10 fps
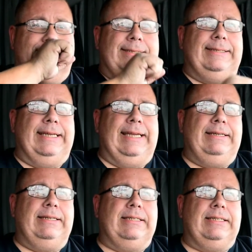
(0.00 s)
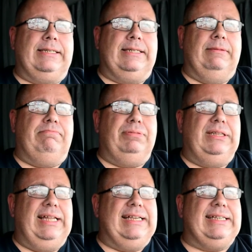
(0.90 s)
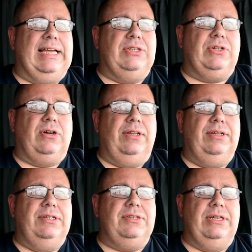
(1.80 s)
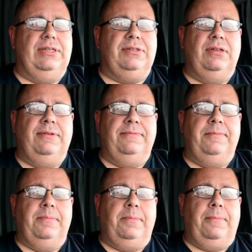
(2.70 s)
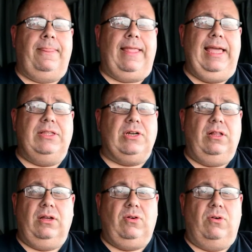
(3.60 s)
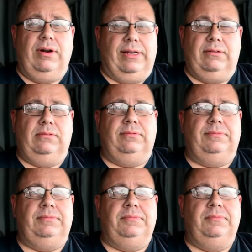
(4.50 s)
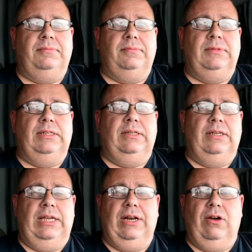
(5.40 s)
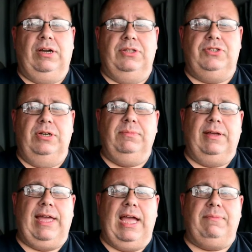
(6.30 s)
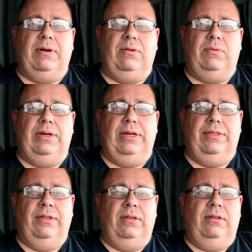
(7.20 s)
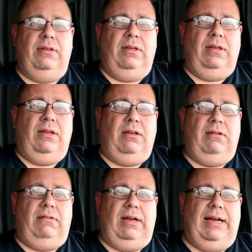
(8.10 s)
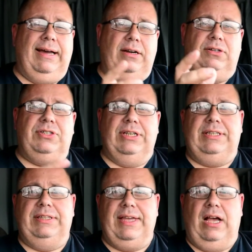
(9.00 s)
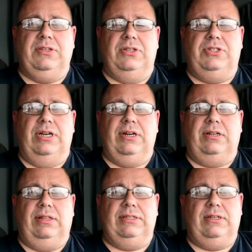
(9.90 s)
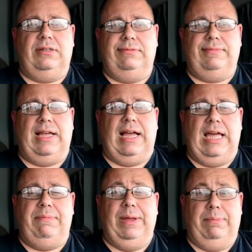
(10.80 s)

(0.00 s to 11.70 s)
The complex answer on this is, it's all according. You know, a consumer camera with 160,000 shutter clicks on it, I'd be